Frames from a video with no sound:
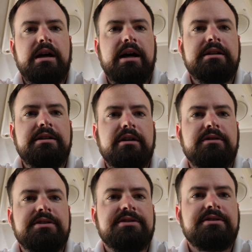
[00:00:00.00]
I
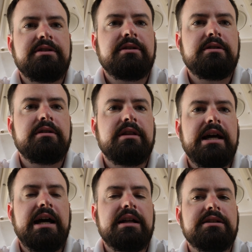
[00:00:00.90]
noticed
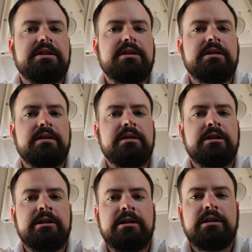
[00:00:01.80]
that,
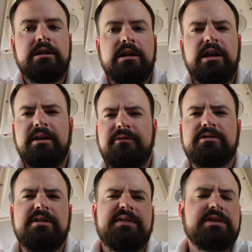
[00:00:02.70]

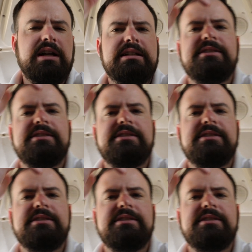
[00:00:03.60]
first off, it was kind of